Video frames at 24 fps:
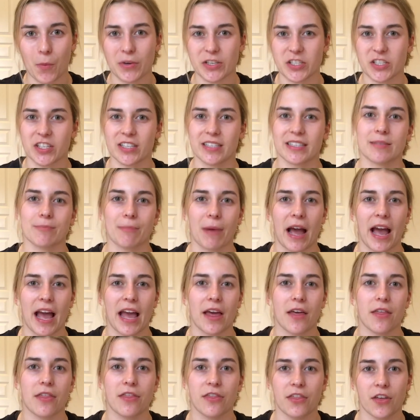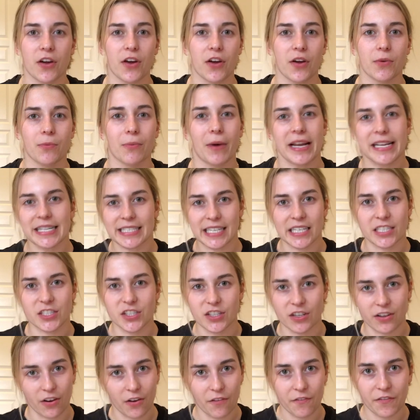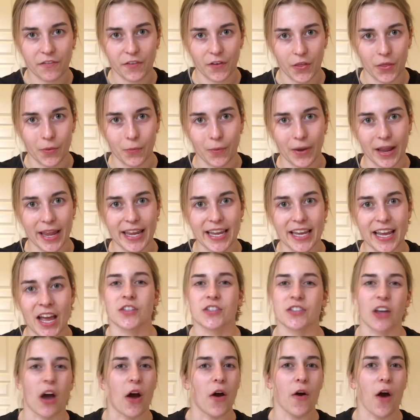which is my third weight session for the week. So